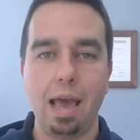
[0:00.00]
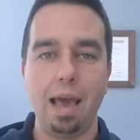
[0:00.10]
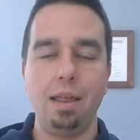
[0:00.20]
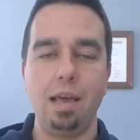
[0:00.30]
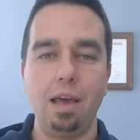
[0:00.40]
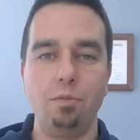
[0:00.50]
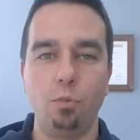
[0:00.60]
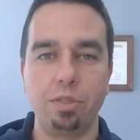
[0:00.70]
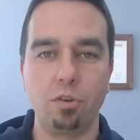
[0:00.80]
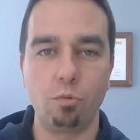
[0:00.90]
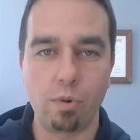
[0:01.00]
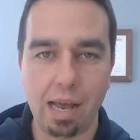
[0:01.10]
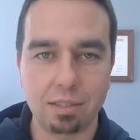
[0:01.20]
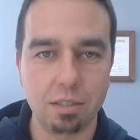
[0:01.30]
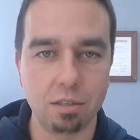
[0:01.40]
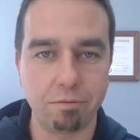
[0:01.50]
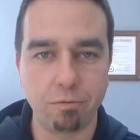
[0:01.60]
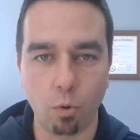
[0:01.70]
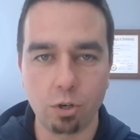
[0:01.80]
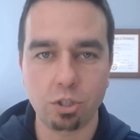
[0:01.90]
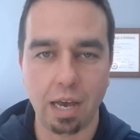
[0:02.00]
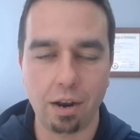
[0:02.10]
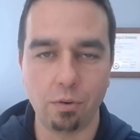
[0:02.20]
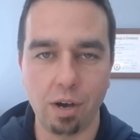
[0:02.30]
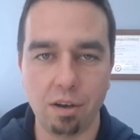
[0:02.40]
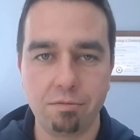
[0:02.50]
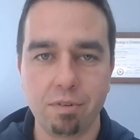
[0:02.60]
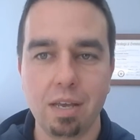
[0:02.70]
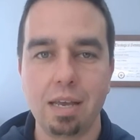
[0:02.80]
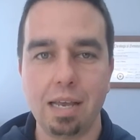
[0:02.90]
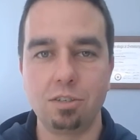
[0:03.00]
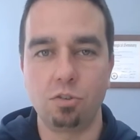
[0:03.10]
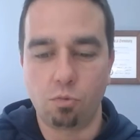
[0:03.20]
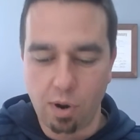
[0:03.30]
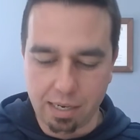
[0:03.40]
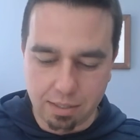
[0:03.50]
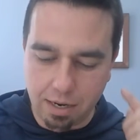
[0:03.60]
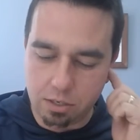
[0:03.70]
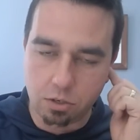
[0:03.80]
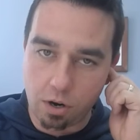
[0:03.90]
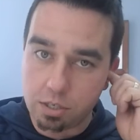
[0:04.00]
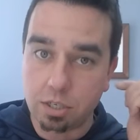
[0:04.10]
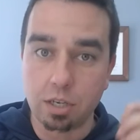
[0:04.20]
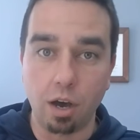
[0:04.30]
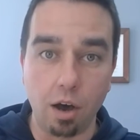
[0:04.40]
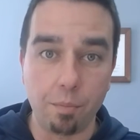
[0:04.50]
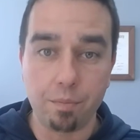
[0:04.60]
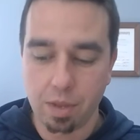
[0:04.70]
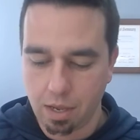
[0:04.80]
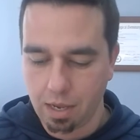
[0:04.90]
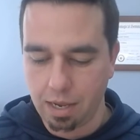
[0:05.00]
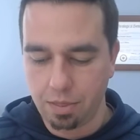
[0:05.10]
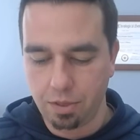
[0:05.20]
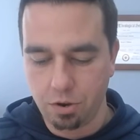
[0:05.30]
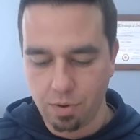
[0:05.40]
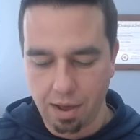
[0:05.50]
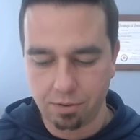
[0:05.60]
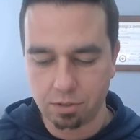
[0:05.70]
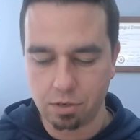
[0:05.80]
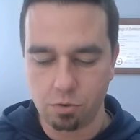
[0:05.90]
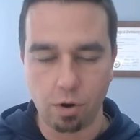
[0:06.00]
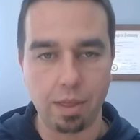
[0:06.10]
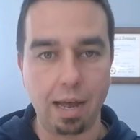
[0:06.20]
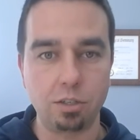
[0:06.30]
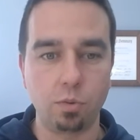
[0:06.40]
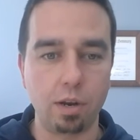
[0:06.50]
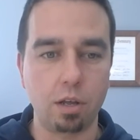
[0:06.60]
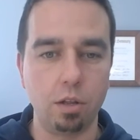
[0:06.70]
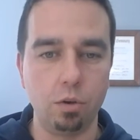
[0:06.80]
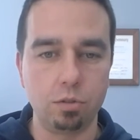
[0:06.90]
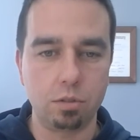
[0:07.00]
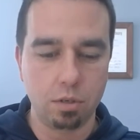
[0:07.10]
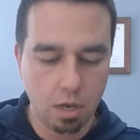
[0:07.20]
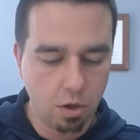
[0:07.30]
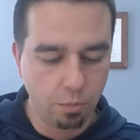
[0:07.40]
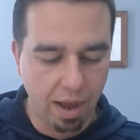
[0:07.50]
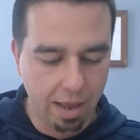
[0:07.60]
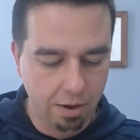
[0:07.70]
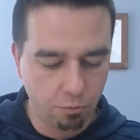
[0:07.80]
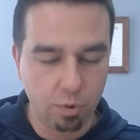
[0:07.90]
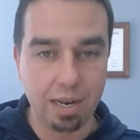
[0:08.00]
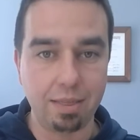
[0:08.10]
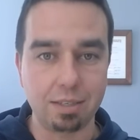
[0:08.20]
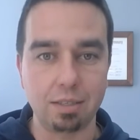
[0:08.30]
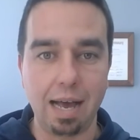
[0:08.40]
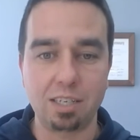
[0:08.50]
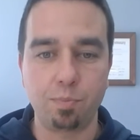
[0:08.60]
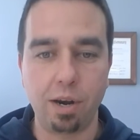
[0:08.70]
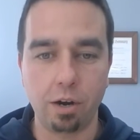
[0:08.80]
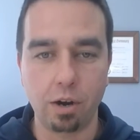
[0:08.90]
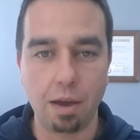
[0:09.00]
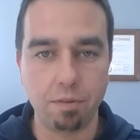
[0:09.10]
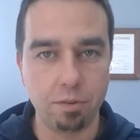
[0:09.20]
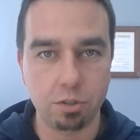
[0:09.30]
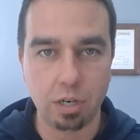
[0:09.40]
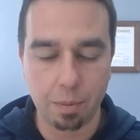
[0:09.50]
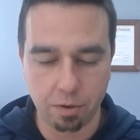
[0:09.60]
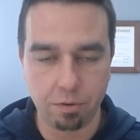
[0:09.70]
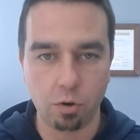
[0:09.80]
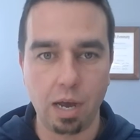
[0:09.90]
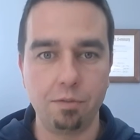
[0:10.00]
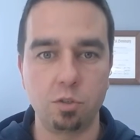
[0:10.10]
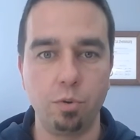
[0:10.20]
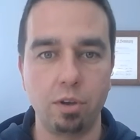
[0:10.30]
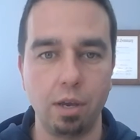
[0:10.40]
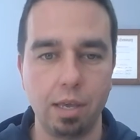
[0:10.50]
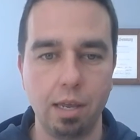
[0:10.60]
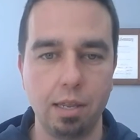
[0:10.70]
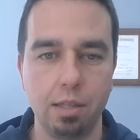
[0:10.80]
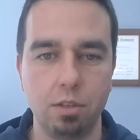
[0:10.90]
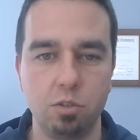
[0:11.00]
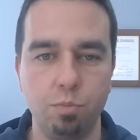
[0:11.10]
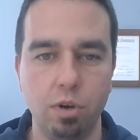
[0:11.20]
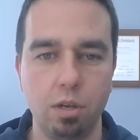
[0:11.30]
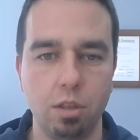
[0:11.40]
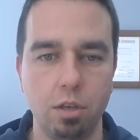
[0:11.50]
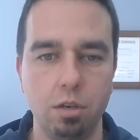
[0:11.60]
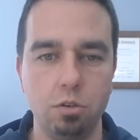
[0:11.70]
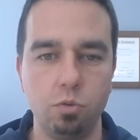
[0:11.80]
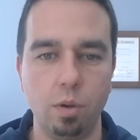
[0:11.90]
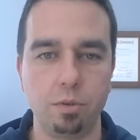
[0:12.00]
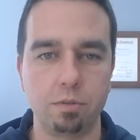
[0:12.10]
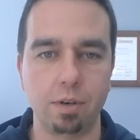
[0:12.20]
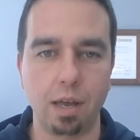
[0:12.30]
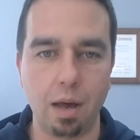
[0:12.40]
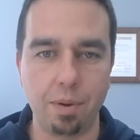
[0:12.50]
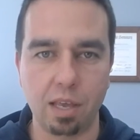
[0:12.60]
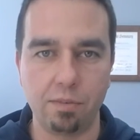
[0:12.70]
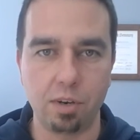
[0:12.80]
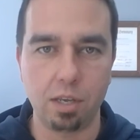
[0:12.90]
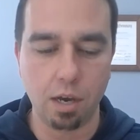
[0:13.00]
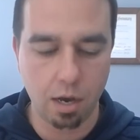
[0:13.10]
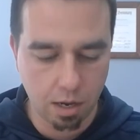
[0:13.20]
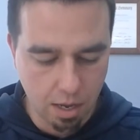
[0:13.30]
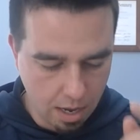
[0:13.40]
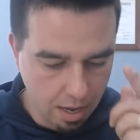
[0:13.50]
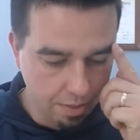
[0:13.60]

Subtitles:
And what the rest is a foreshadow of is the rest that is ours to come in the new heavens and new earth. I just want to close by reading this last paragraph of this chapter. If you don't have this book, again, get this book, The Good News We Almost Forgot by Kevin DeYoung.